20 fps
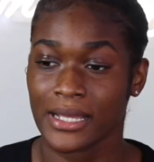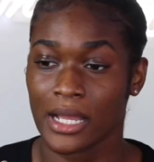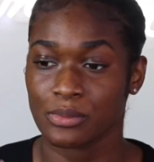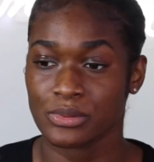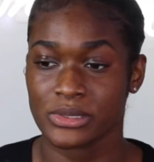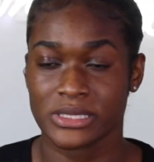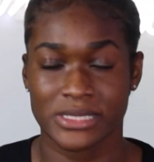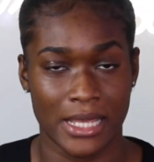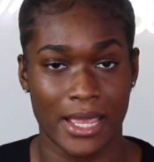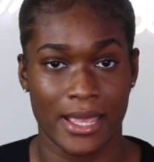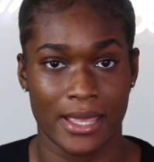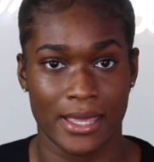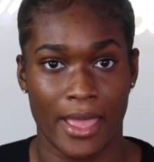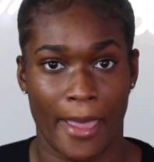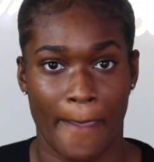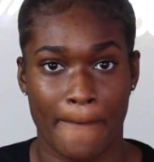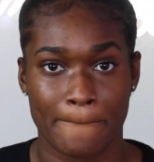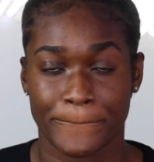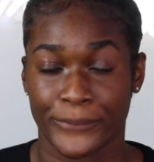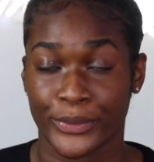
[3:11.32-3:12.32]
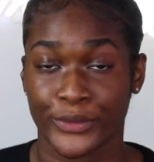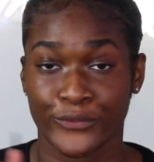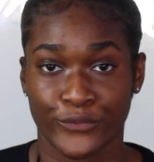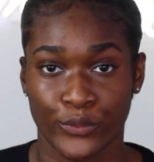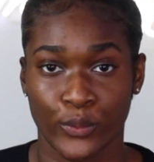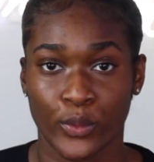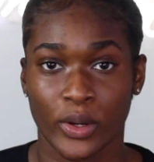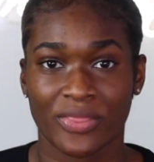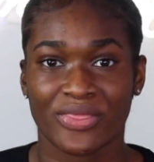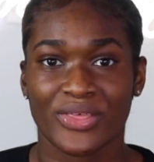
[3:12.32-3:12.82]
I was saying
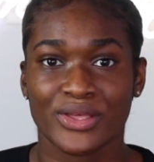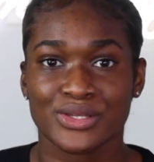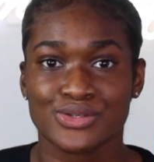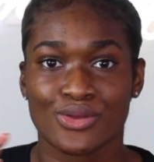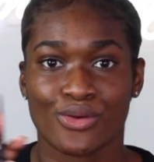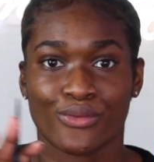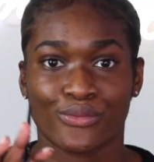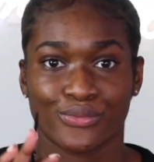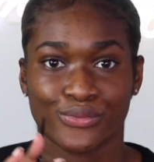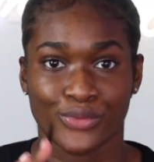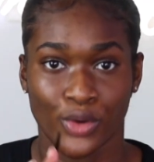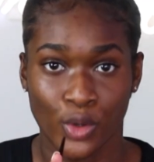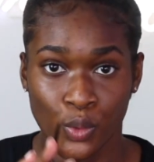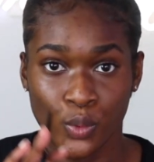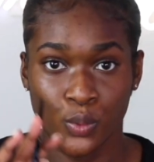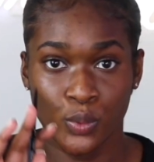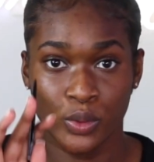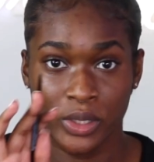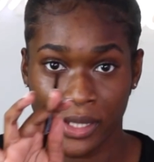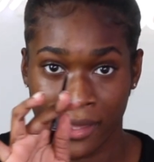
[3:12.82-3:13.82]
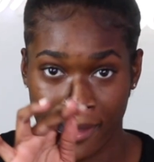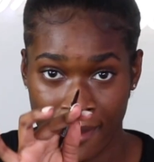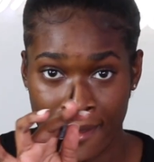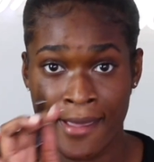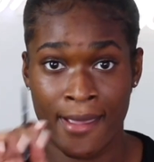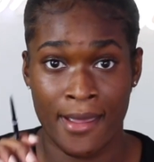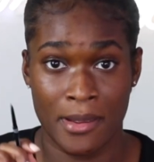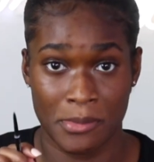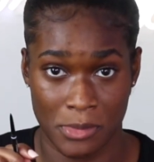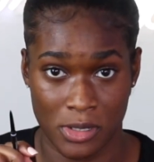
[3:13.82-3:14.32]
before, this rude
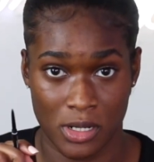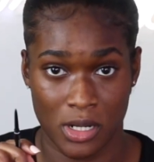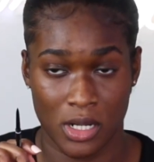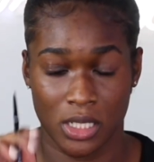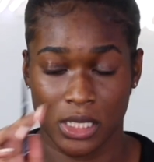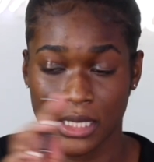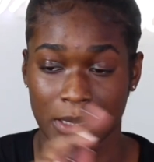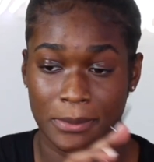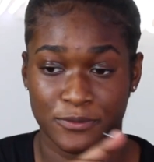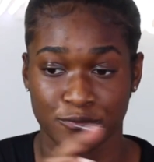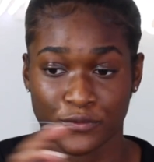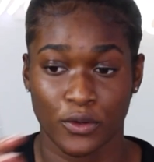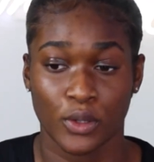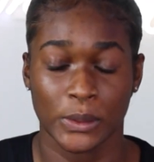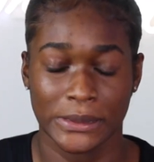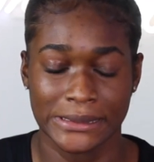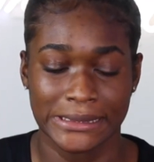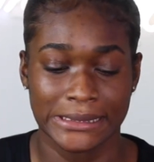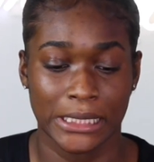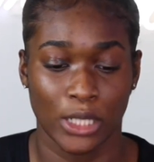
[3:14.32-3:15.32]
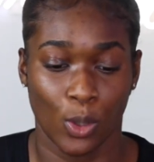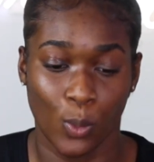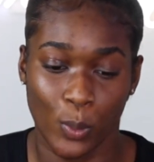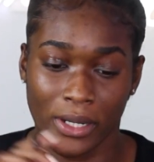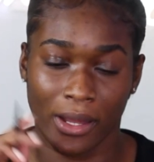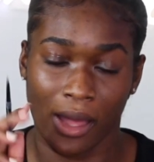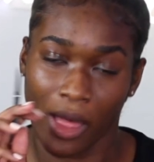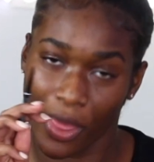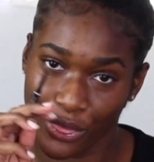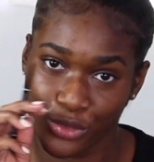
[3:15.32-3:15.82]
camera keeps focusing on
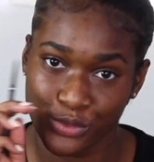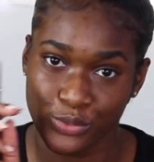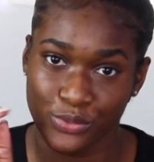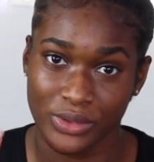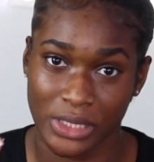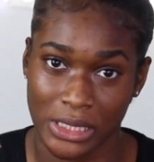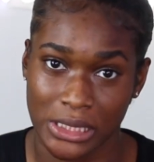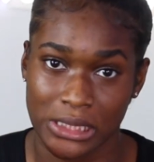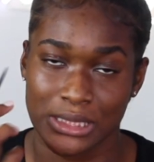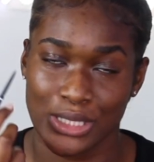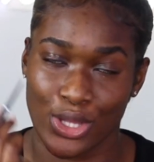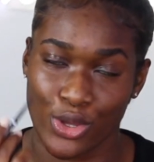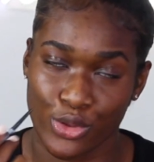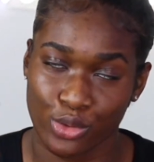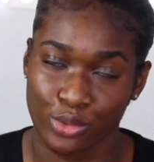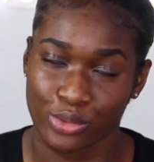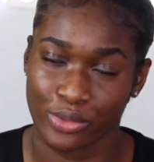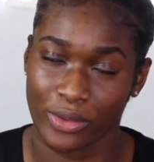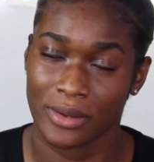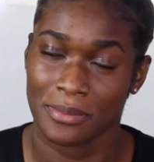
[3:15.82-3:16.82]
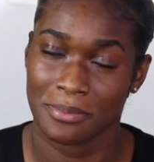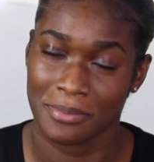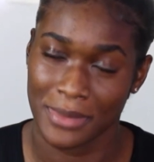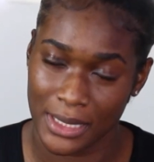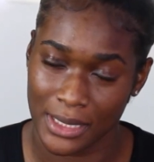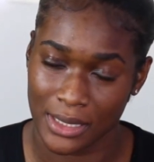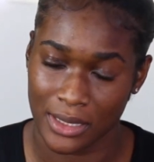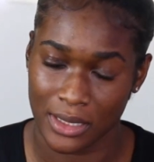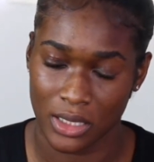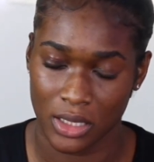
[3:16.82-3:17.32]
other things other than
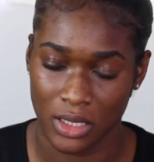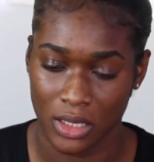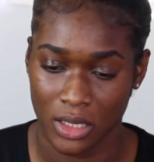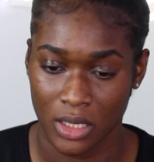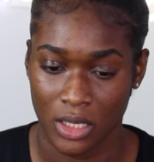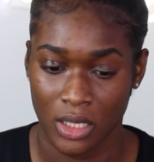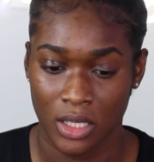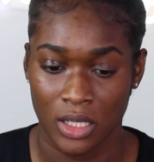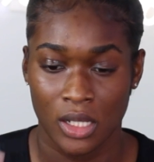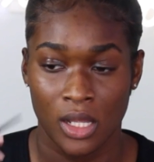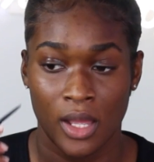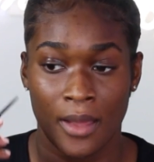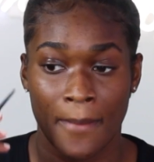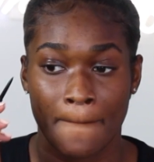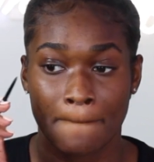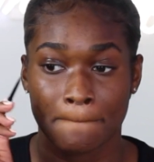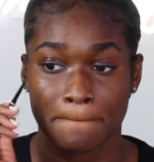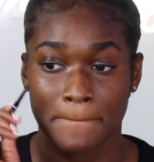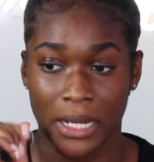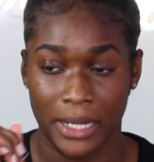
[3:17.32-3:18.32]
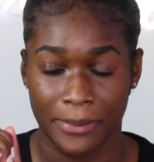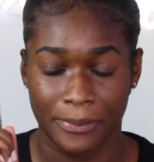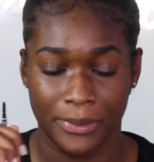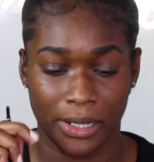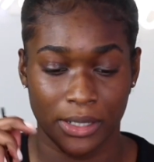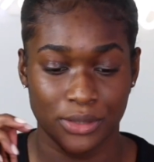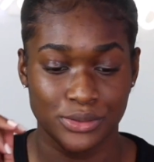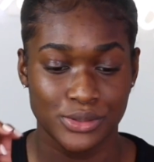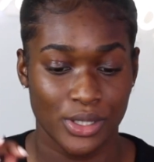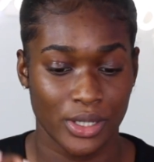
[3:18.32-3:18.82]
me. My
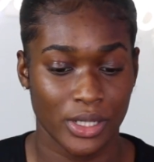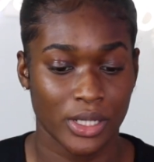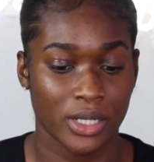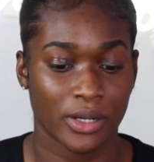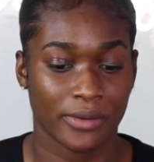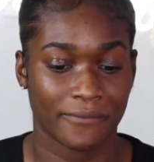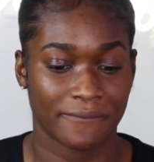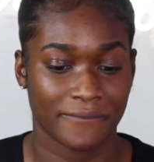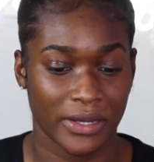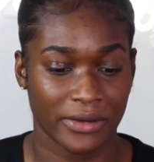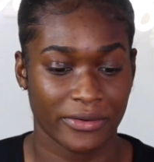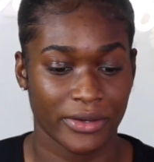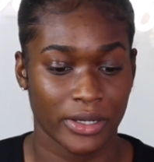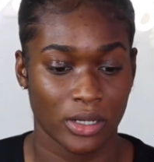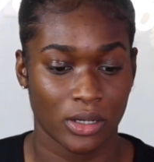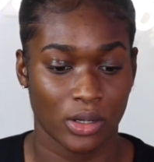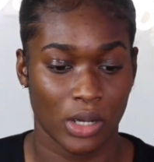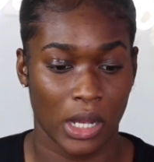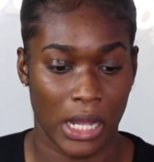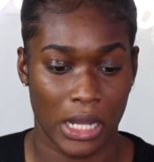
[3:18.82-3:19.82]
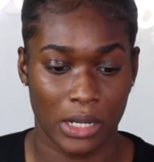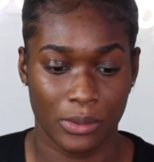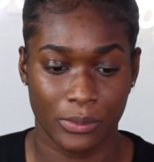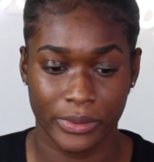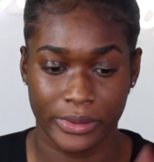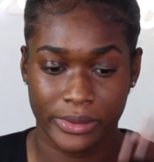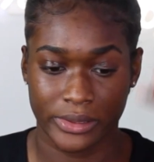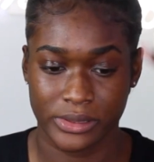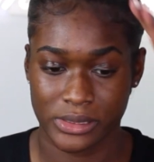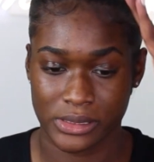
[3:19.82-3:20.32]
brows are in a very
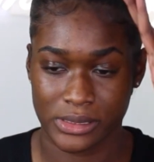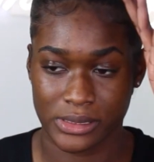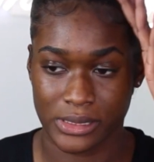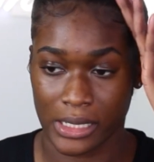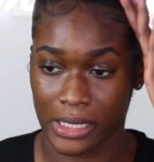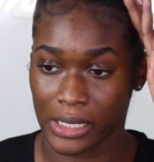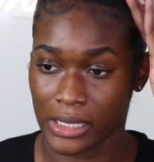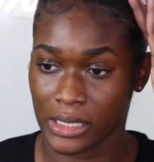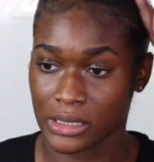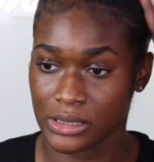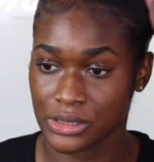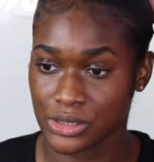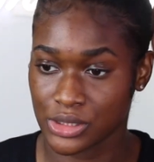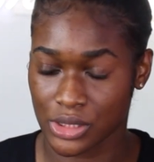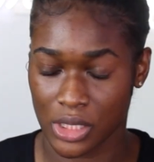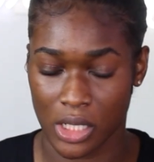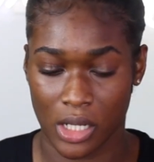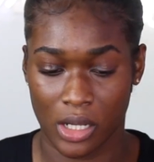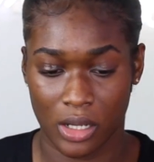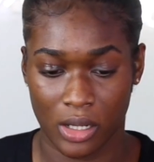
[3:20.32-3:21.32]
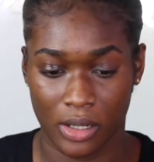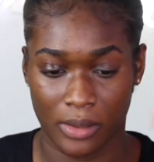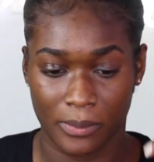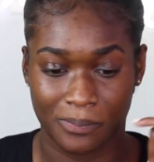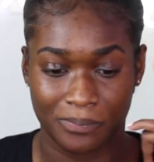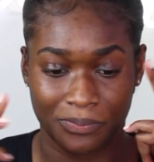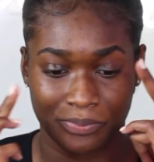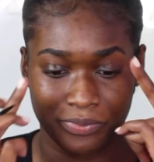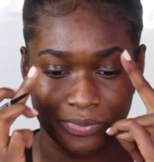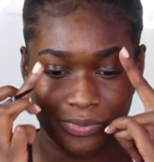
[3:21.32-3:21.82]
awkward stage.
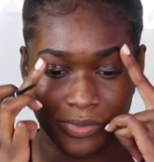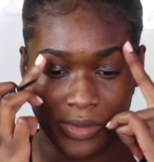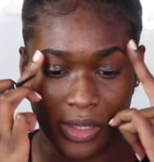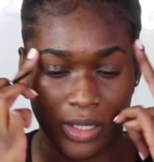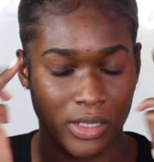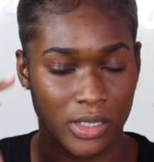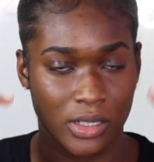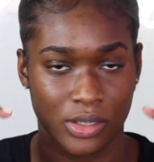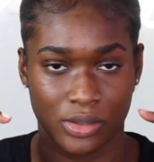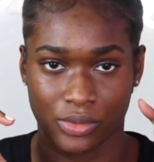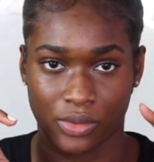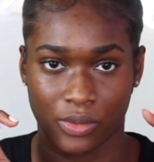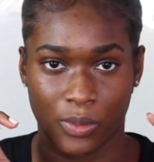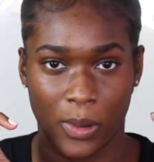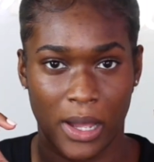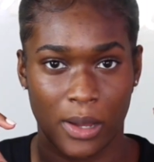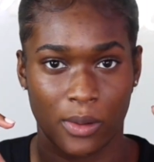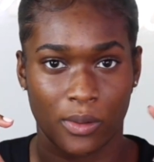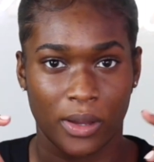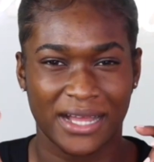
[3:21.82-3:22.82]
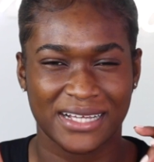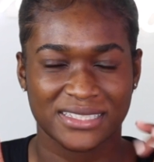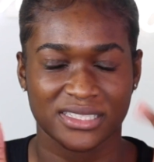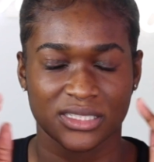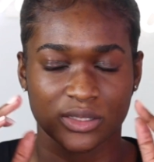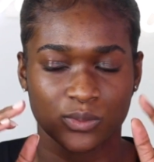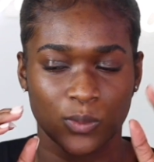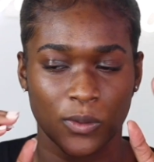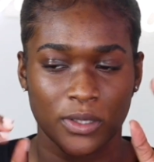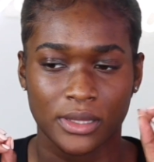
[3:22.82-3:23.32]
They need to grow out. I
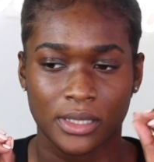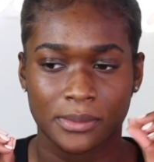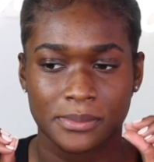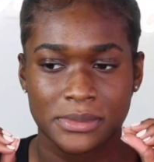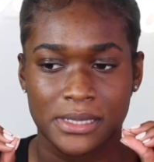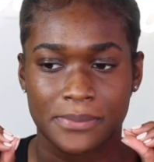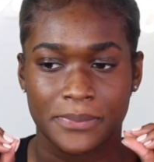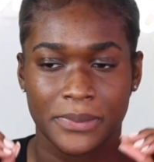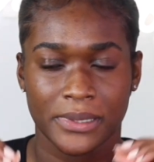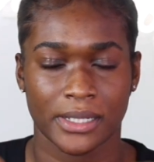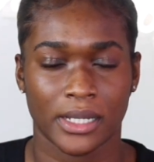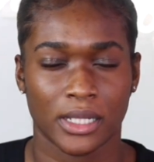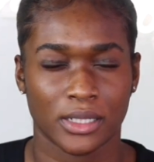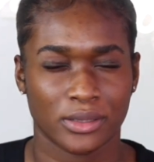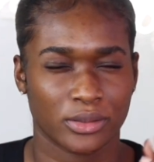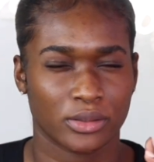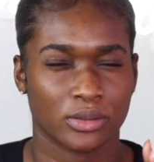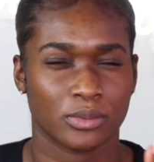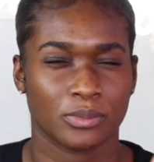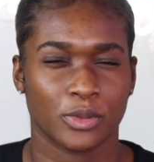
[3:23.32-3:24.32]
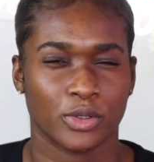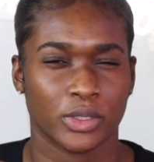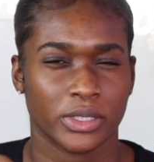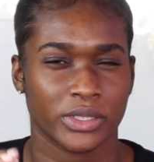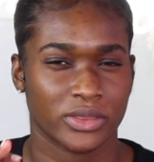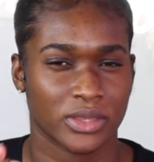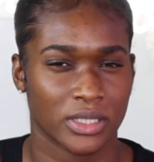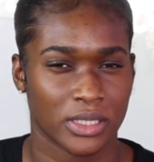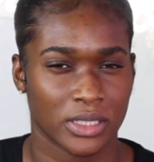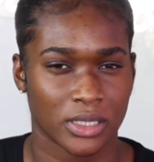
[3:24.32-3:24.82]
just want them to be a little more
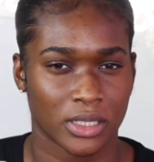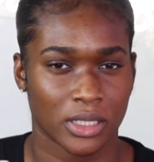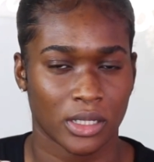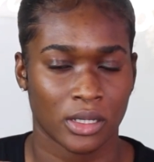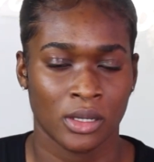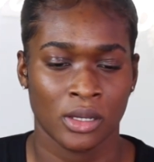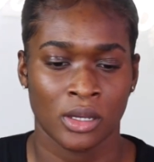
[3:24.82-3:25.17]
thick.